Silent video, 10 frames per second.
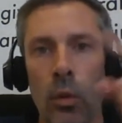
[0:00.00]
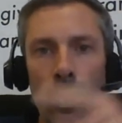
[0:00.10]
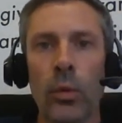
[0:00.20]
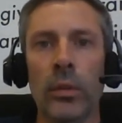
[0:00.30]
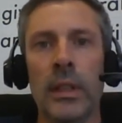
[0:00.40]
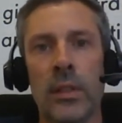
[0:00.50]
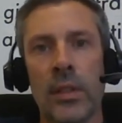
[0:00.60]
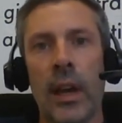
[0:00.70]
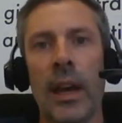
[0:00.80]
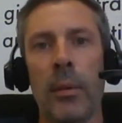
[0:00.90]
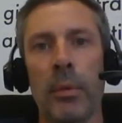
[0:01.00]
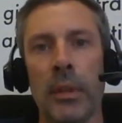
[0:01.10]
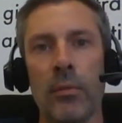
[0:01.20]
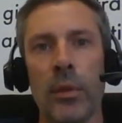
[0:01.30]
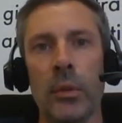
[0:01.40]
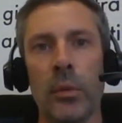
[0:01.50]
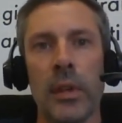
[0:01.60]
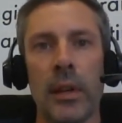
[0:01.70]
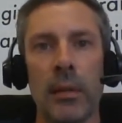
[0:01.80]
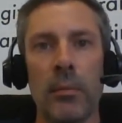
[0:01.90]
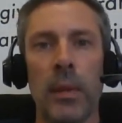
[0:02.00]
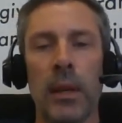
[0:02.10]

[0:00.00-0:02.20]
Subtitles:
all needs to happen in real time.